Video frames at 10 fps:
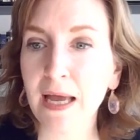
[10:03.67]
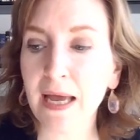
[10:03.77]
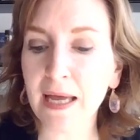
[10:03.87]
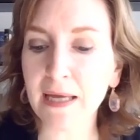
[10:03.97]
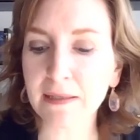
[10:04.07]

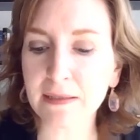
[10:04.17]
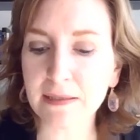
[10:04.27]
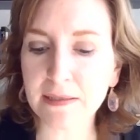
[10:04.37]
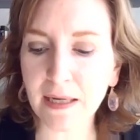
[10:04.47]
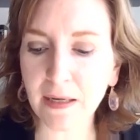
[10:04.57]

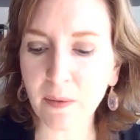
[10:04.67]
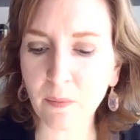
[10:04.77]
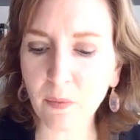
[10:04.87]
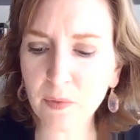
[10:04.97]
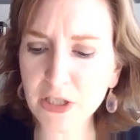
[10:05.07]
and
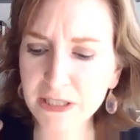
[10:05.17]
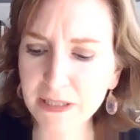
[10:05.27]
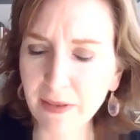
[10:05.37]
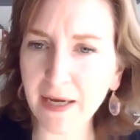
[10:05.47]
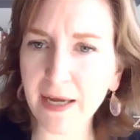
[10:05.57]
which is
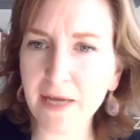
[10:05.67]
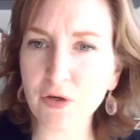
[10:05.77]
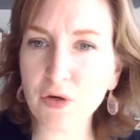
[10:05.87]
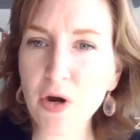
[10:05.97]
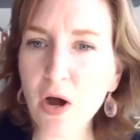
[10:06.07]
something I had
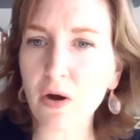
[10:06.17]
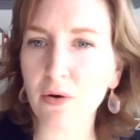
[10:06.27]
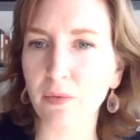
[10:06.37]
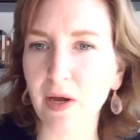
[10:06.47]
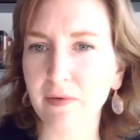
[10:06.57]

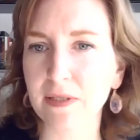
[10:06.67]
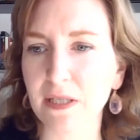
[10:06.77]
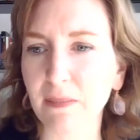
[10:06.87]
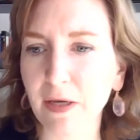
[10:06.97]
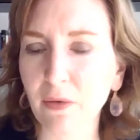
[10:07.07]
known
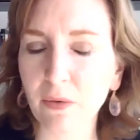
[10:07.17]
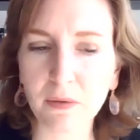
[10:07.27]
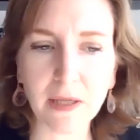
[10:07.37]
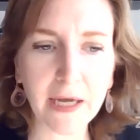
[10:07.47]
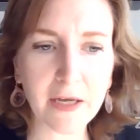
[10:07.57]
obviously my
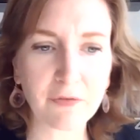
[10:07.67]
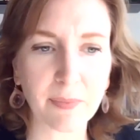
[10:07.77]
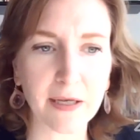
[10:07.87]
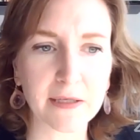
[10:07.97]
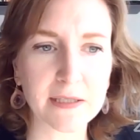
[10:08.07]
whole life,
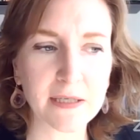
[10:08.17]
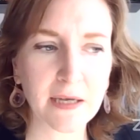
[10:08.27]
but